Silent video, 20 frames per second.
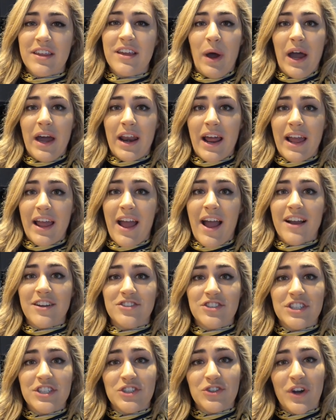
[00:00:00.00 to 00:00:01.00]
But I
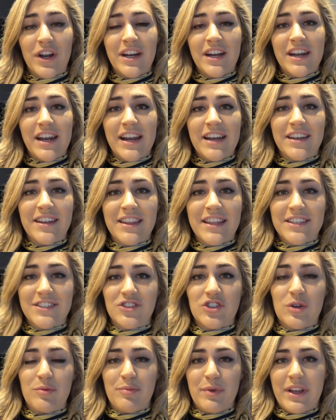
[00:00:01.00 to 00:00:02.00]
actually traded into this
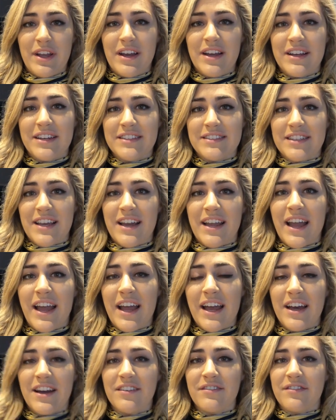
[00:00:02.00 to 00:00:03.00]
trip because I
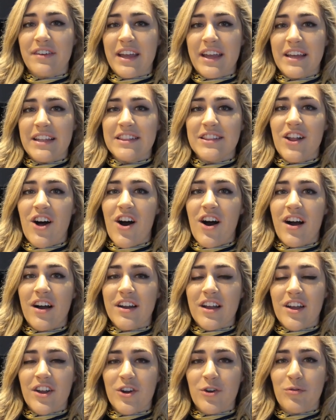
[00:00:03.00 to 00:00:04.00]
have a
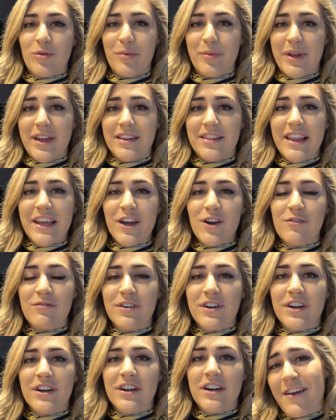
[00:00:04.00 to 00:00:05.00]
long Caribbean
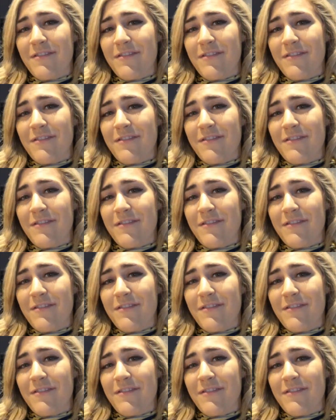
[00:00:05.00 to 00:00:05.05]
layover.